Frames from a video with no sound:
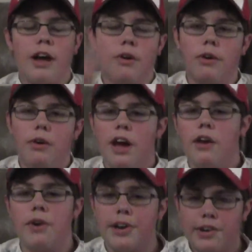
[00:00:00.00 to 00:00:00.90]
I don't know.
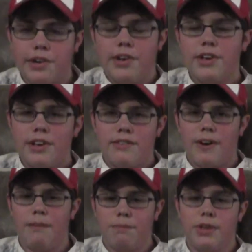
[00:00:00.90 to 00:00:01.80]
Anyway,
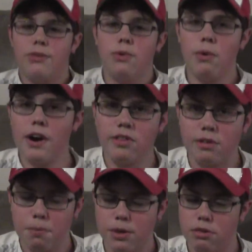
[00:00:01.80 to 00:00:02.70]
well, thanks for
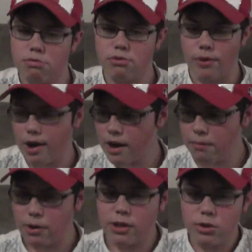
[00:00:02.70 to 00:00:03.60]
watching. Please
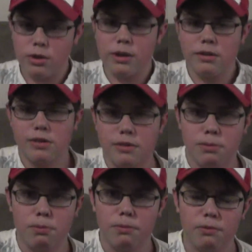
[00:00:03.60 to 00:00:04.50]
subscribe. Watch the next
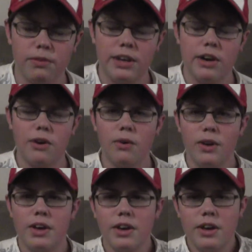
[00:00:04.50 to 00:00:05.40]

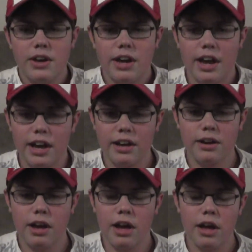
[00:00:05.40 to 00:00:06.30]
video.
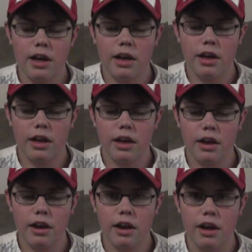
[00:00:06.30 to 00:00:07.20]
And,
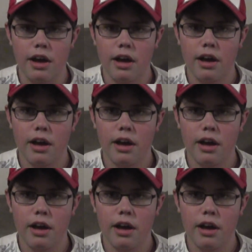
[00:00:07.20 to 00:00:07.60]
yeah.